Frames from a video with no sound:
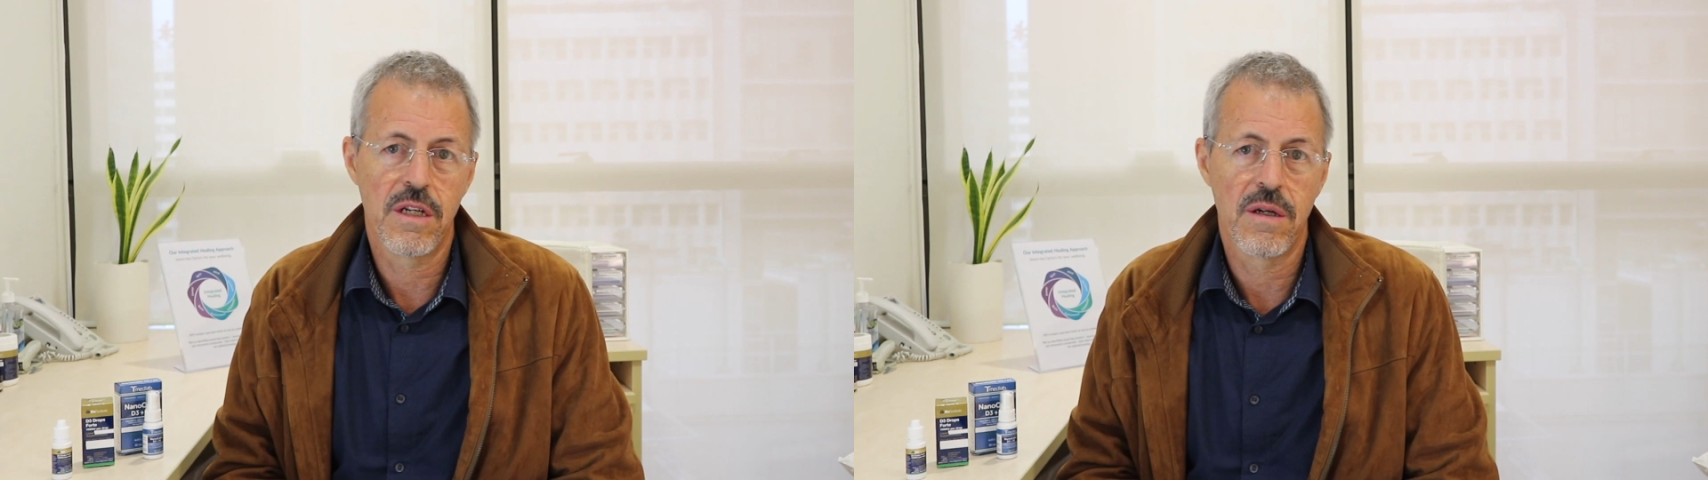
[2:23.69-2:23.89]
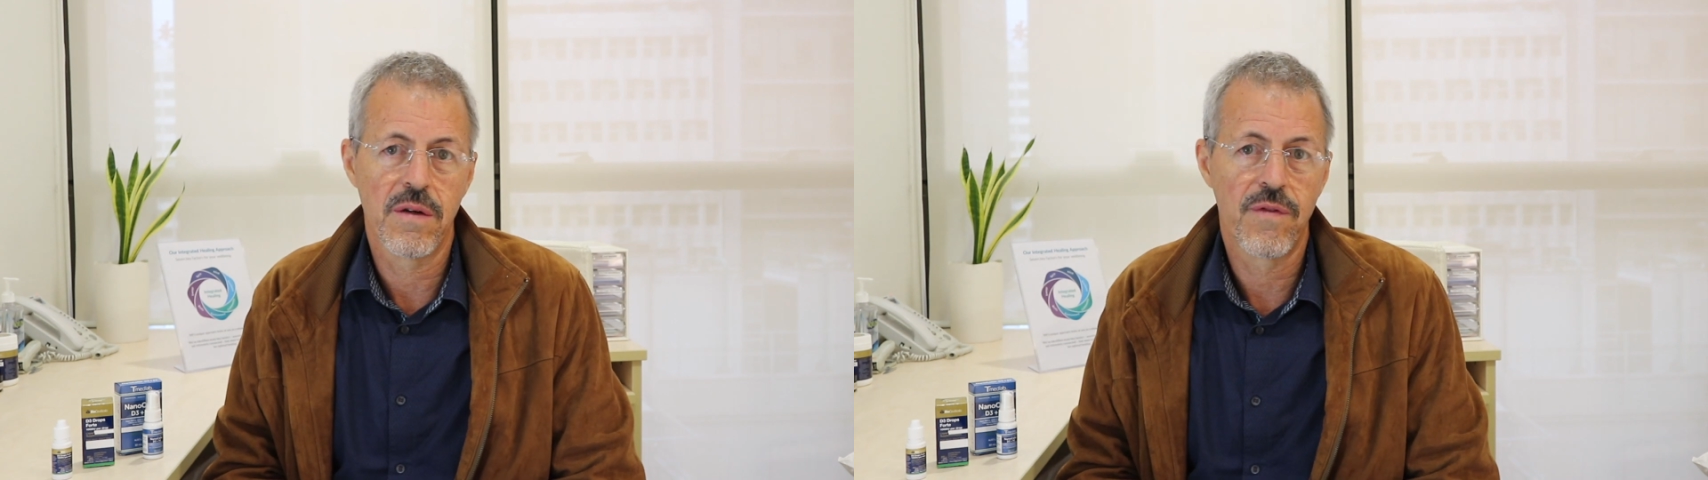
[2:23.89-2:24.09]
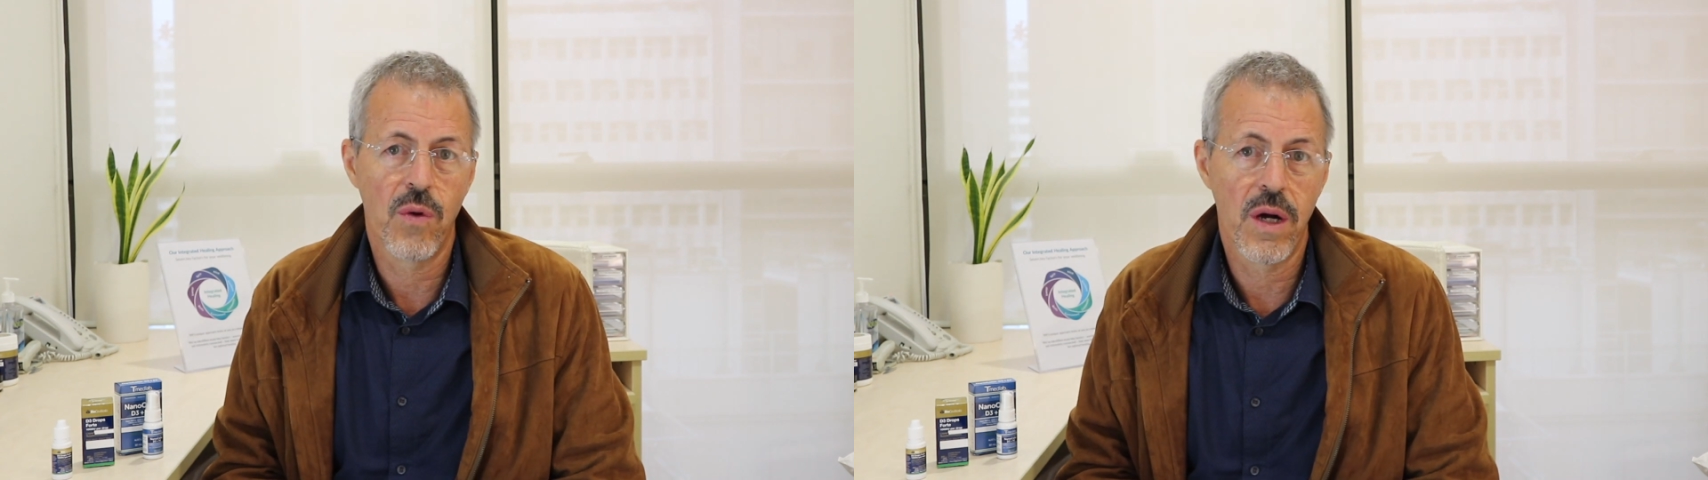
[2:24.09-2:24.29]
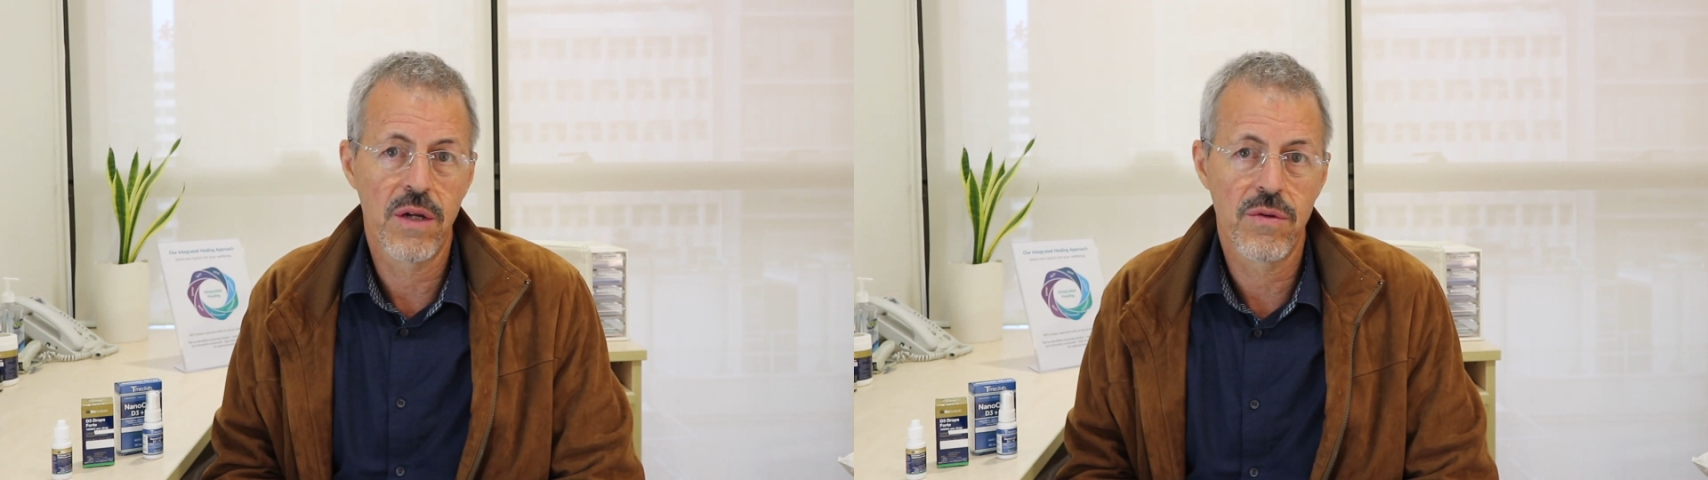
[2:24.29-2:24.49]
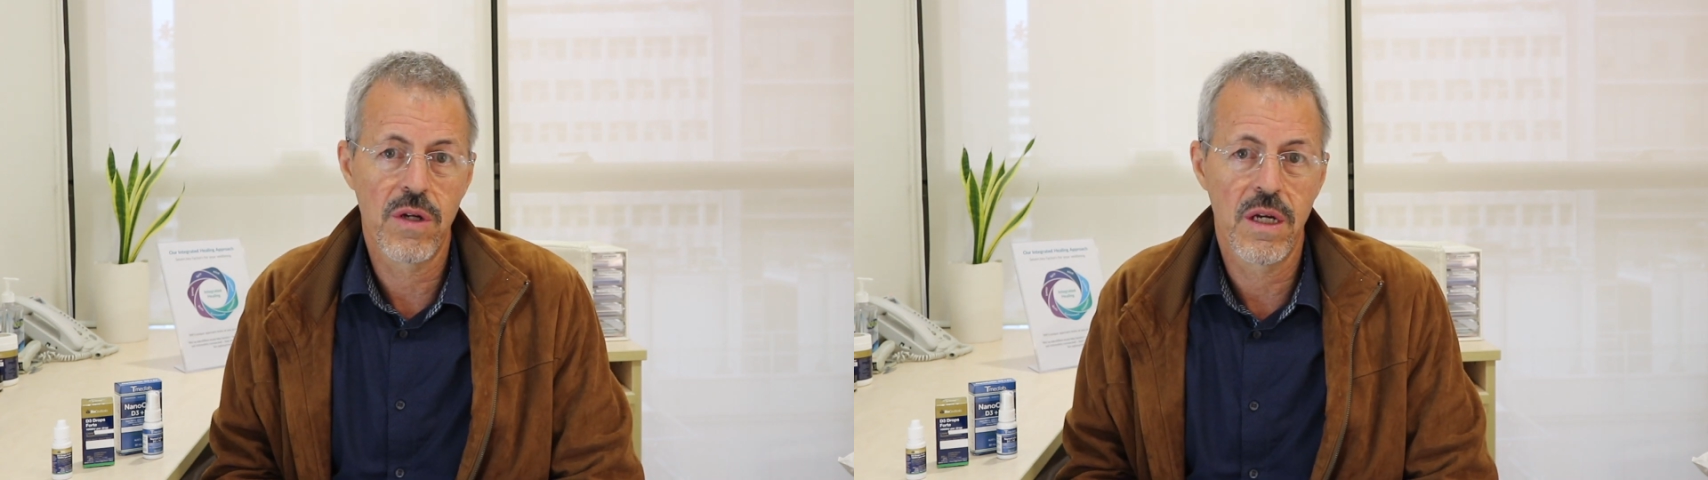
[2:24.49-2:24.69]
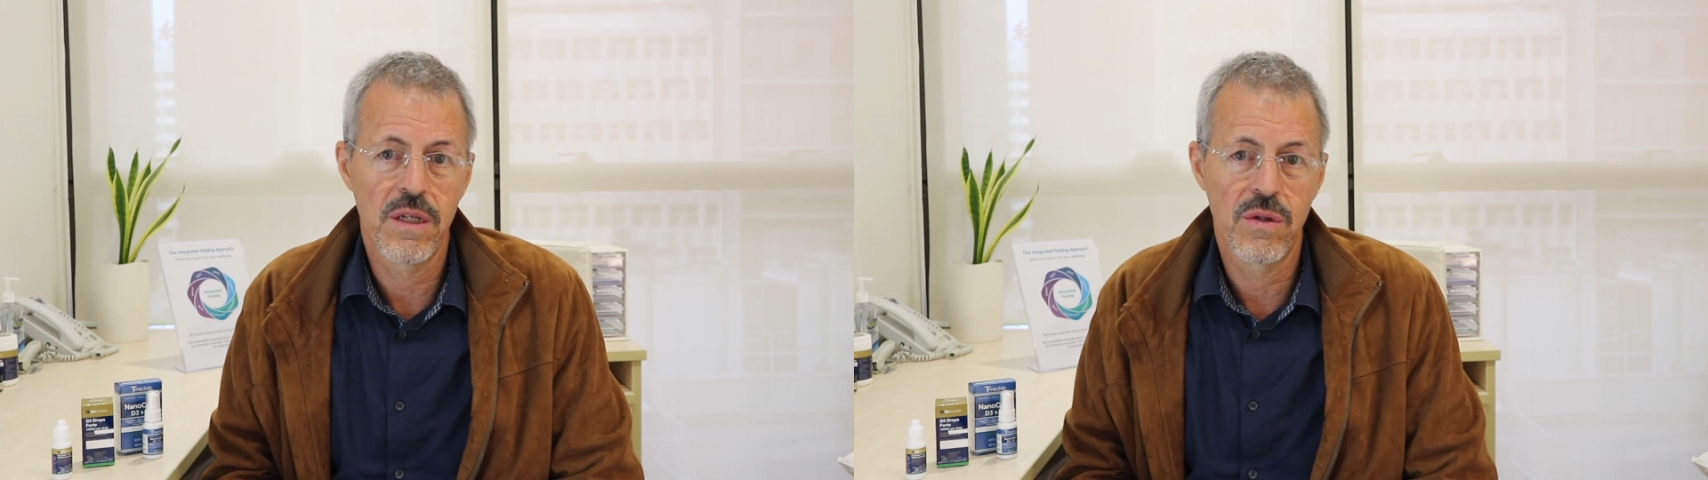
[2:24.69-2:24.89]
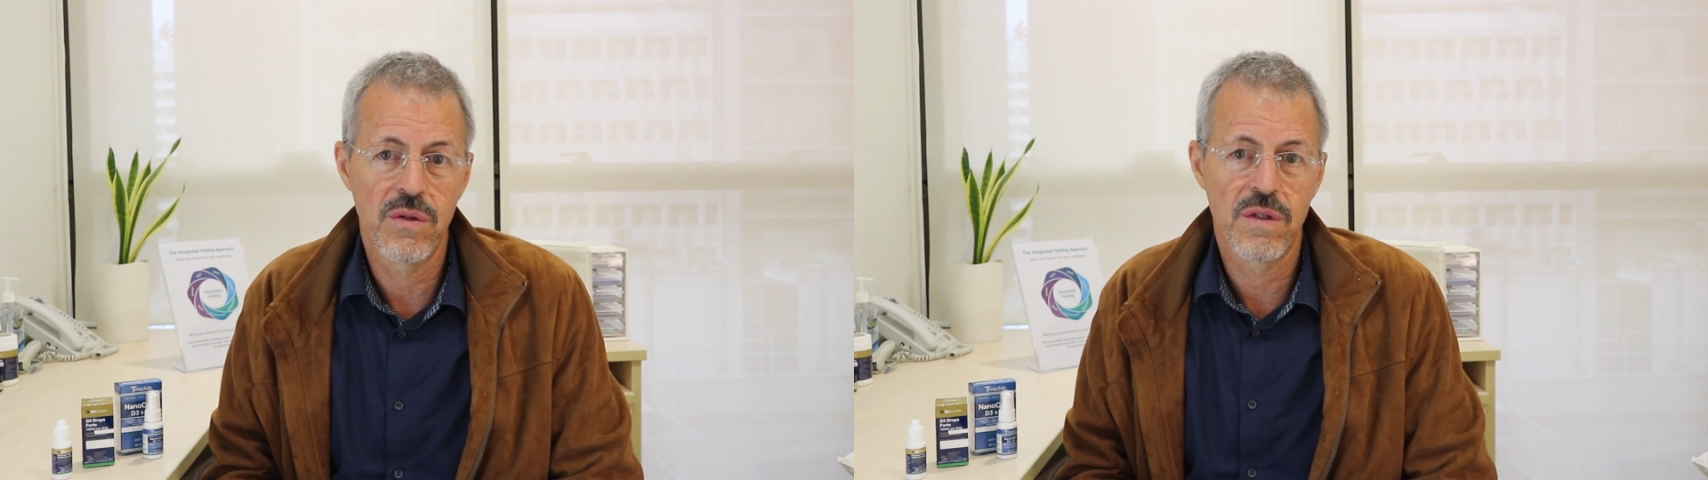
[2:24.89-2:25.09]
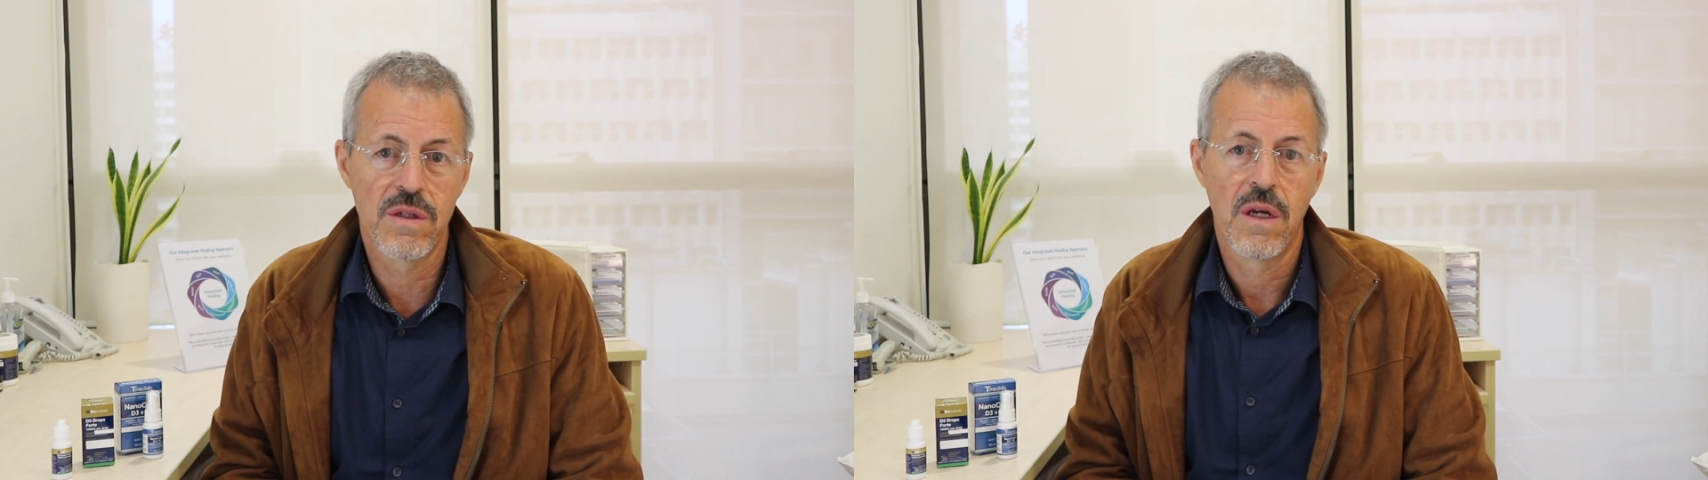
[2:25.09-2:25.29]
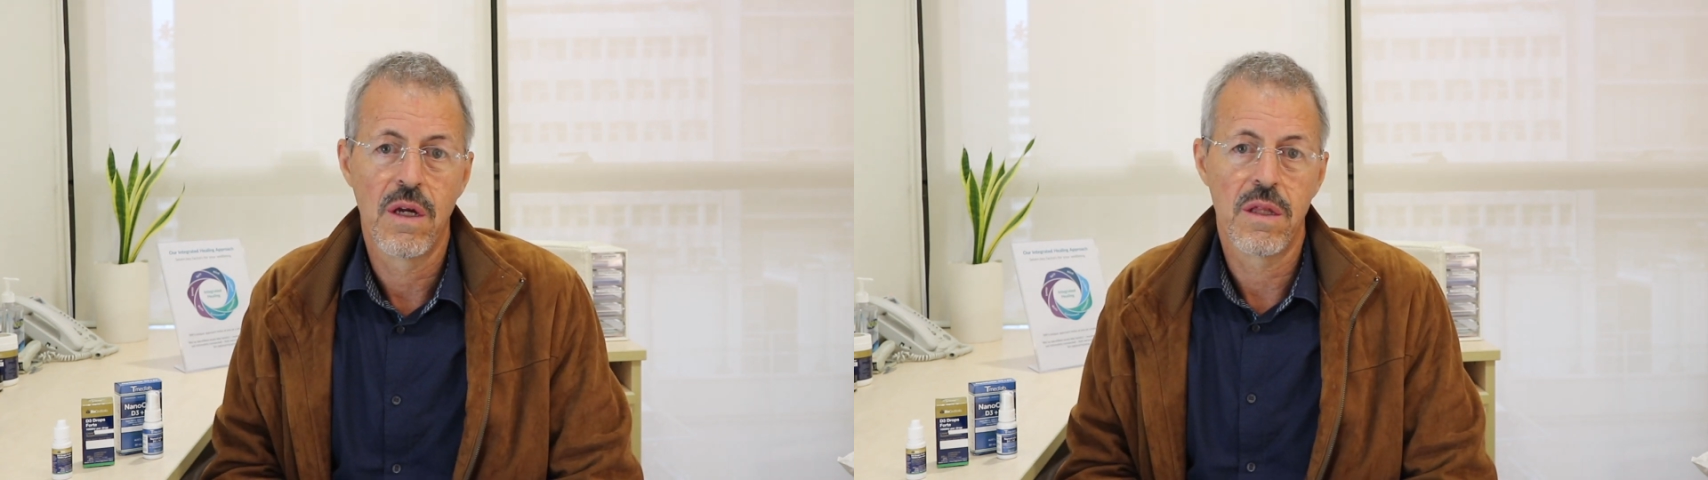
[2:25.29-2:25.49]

are 400 IUs